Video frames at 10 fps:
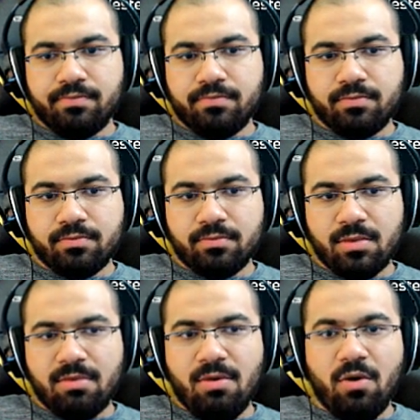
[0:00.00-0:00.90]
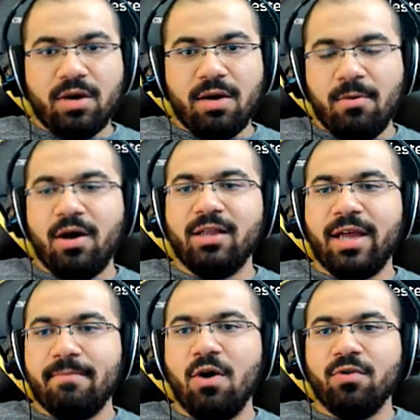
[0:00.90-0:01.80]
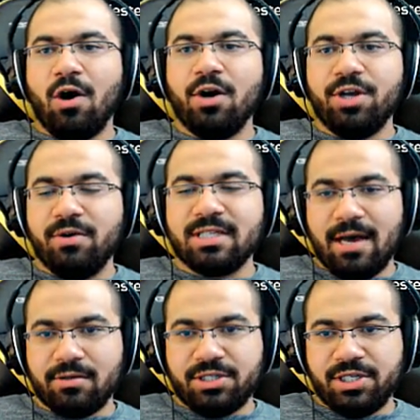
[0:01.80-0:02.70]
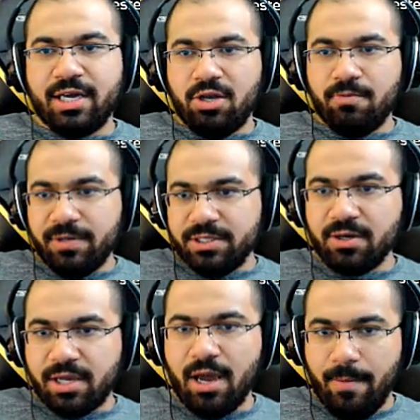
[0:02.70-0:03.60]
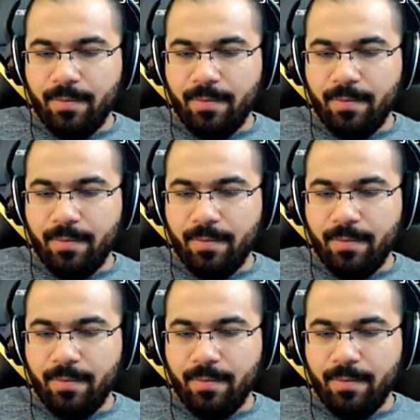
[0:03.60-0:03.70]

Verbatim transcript: Hey, Mo, determined. Like, Mo, the audio is loud as shit. Can you please start the game?